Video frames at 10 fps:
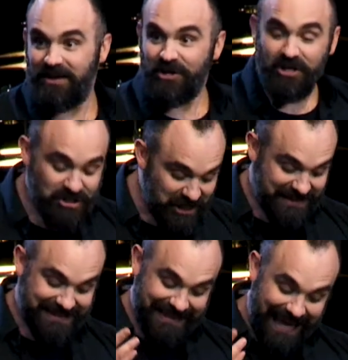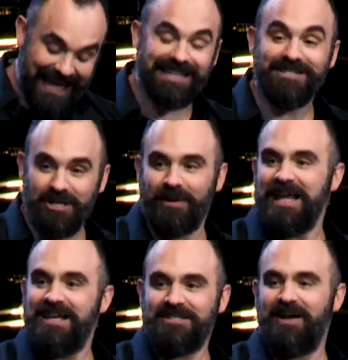You just can't do it.
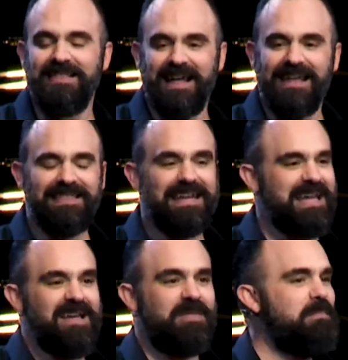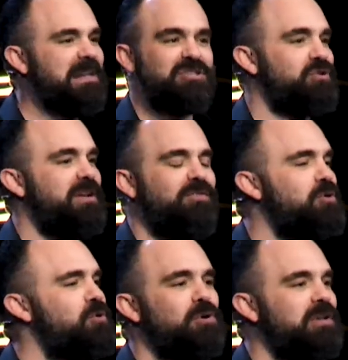So I think the ministry of
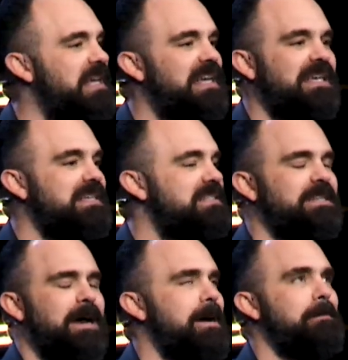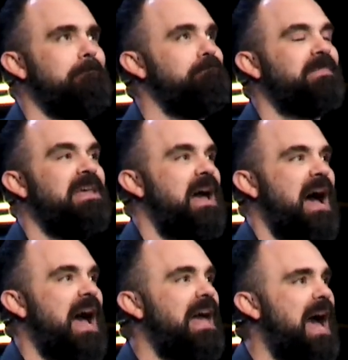cool is,
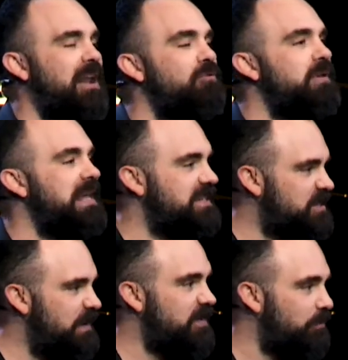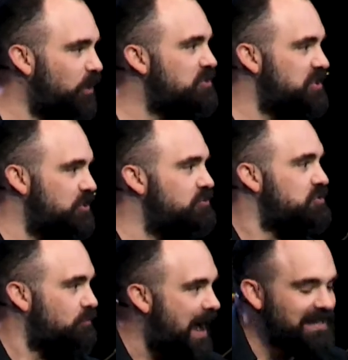I don't need to be the person
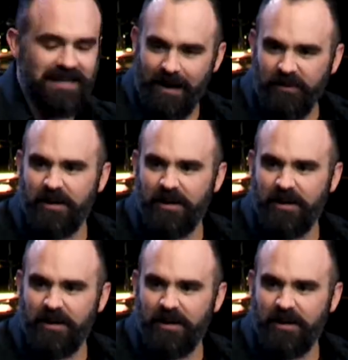who's right. I'm going